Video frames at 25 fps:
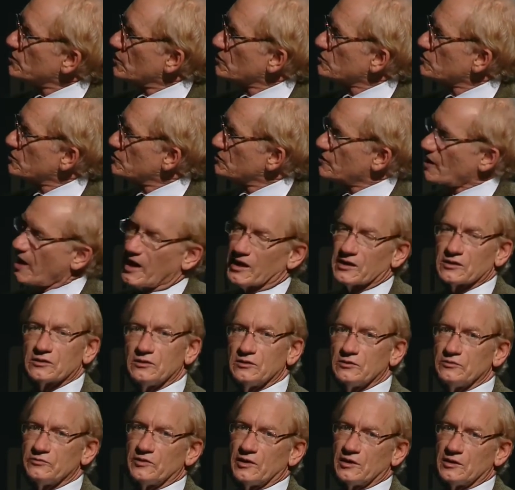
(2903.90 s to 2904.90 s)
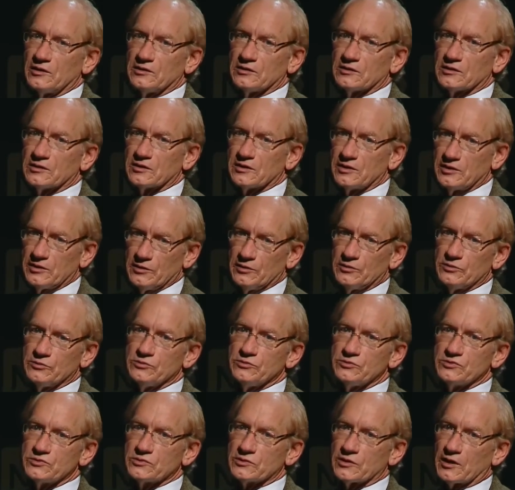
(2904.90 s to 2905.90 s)
6 is active and
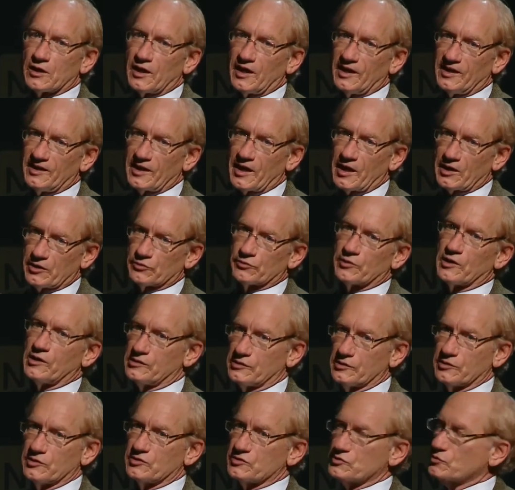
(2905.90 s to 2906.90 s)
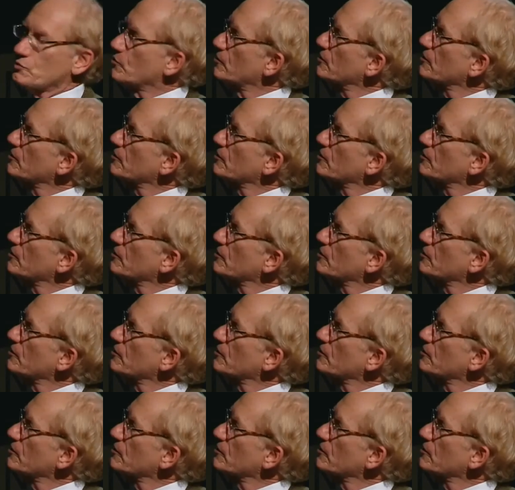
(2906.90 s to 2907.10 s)
kills a heterologous